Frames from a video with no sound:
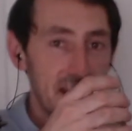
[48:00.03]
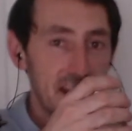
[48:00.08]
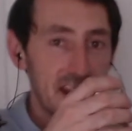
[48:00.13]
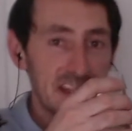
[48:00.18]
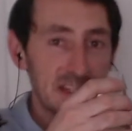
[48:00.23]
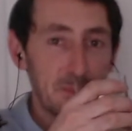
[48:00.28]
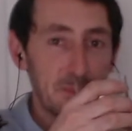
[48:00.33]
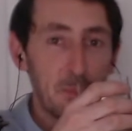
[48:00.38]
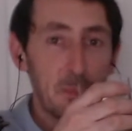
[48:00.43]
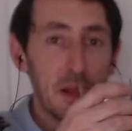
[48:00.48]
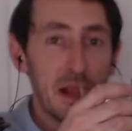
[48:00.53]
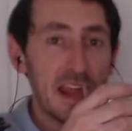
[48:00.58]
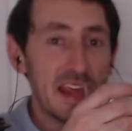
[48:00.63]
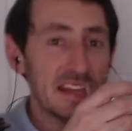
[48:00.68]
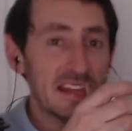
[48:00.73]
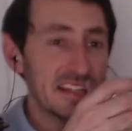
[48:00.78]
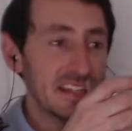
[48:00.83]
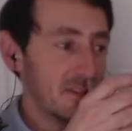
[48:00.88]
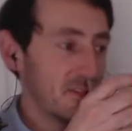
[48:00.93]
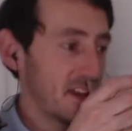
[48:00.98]
it's
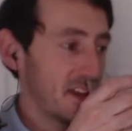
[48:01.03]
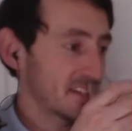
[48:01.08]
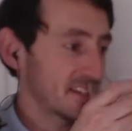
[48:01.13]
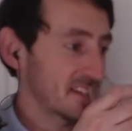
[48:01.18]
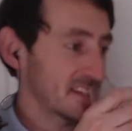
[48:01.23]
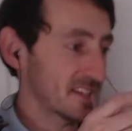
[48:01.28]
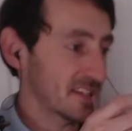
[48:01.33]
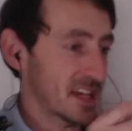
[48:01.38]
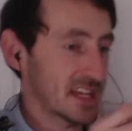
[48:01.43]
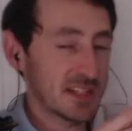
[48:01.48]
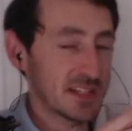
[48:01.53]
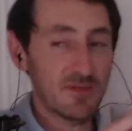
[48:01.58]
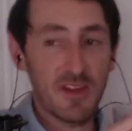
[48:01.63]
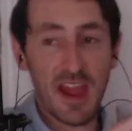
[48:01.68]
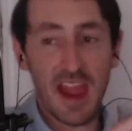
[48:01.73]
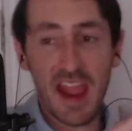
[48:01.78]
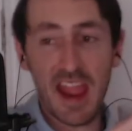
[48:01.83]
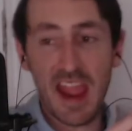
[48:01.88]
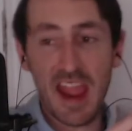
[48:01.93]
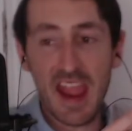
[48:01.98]
plenty of exercise for
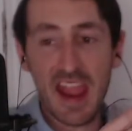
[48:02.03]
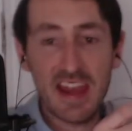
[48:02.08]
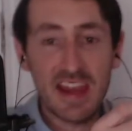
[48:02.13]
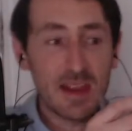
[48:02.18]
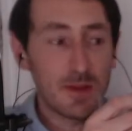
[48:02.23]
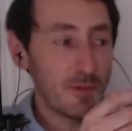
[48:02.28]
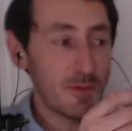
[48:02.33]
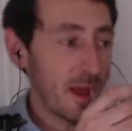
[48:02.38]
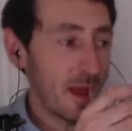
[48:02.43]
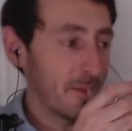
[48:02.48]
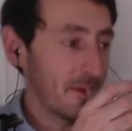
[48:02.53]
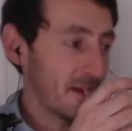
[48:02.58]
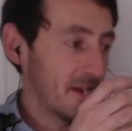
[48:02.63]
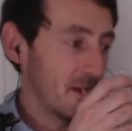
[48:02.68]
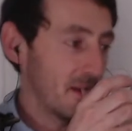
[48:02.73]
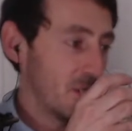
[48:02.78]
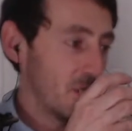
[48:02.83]
any rabbit.